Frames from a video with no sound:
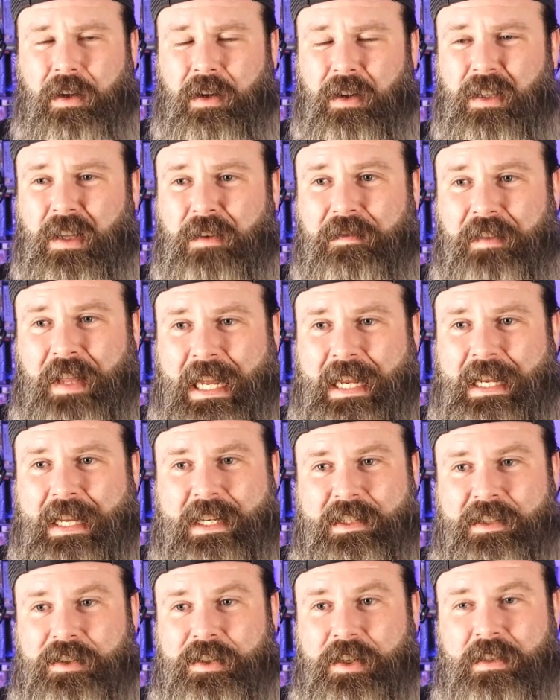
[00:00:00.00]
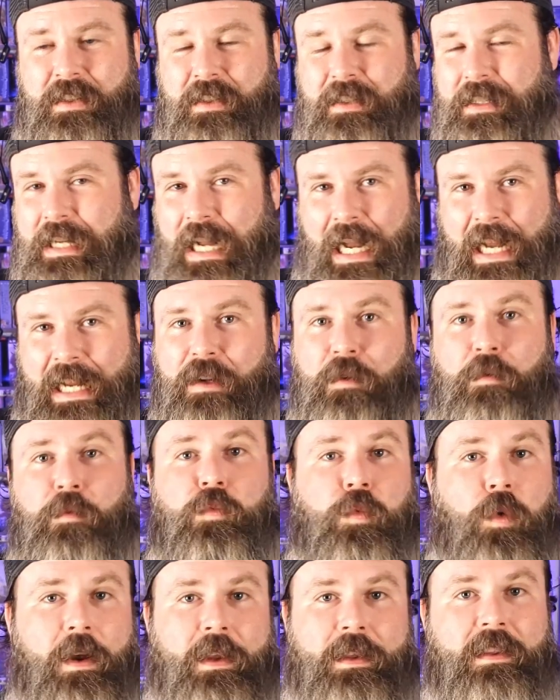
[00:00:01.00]
all of that is just kind
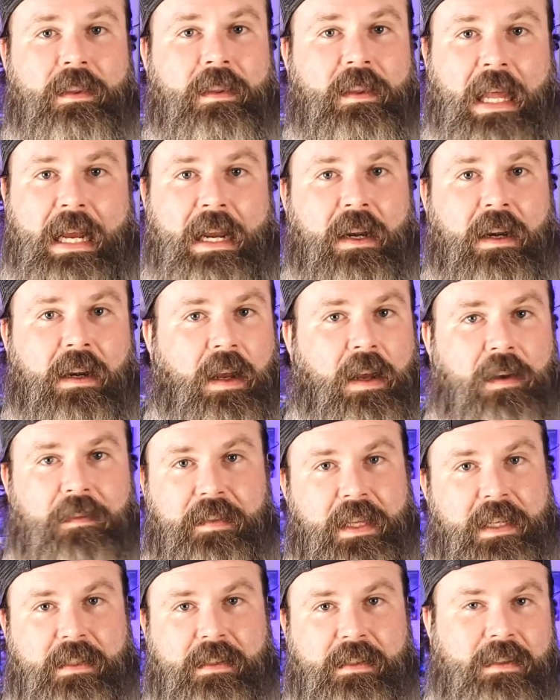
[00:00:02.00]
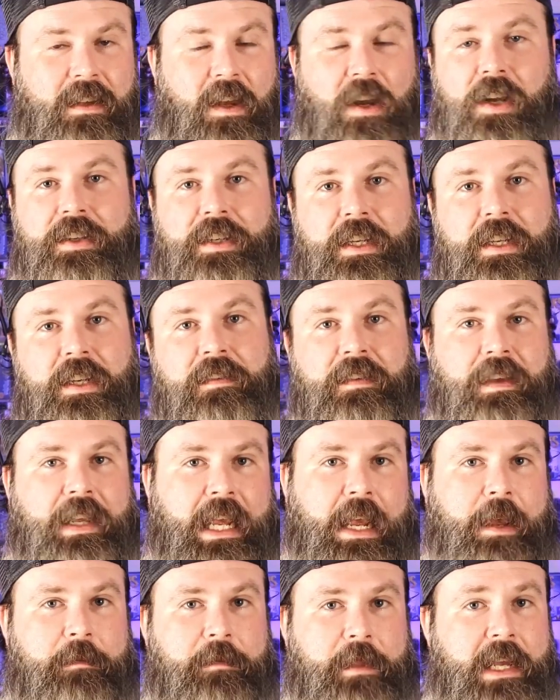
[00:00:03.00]
of one layer of this onion of a
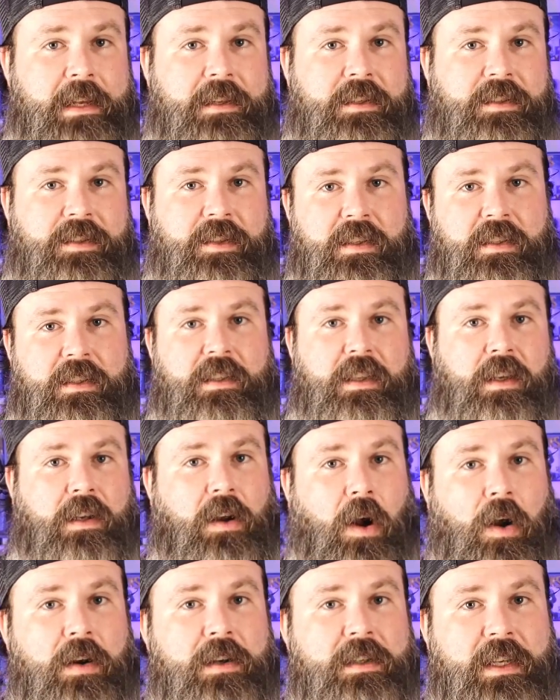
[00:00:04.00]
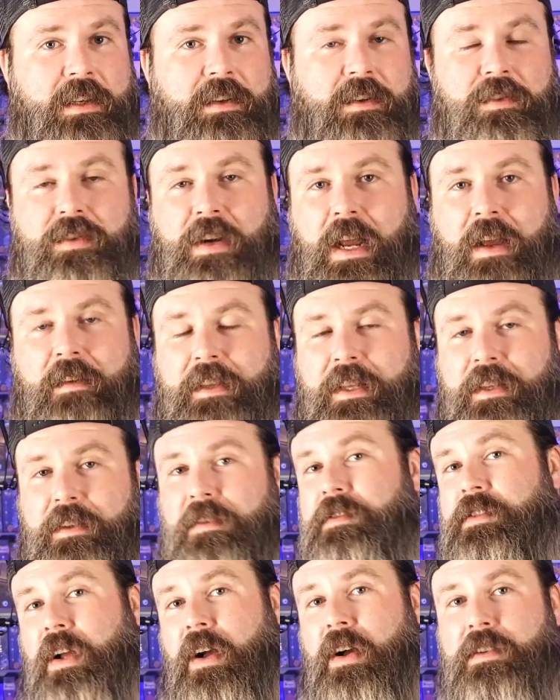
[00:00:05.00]
game. That's just the cards that you're drafting.
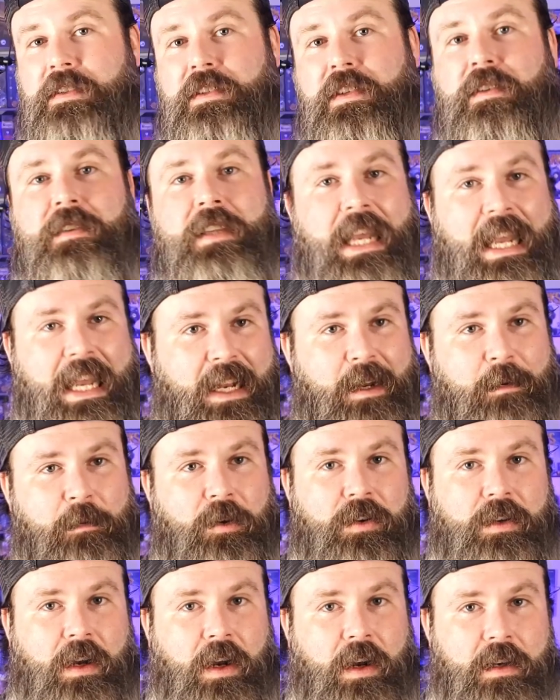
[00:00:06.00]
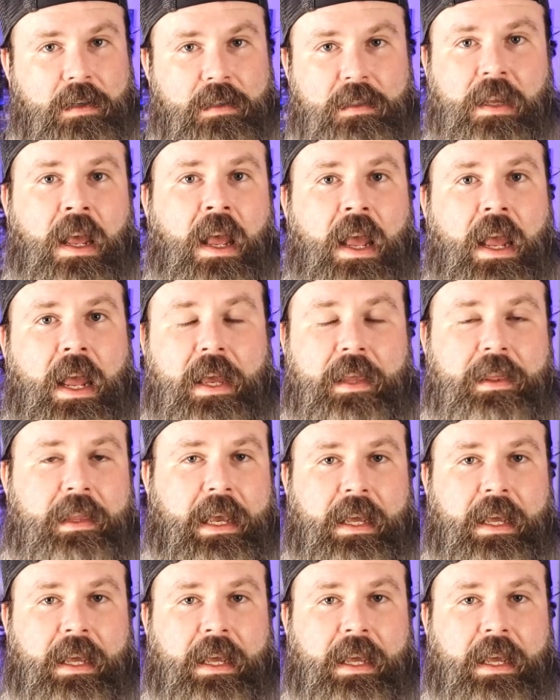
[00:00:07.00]
There's also the animal cards. And the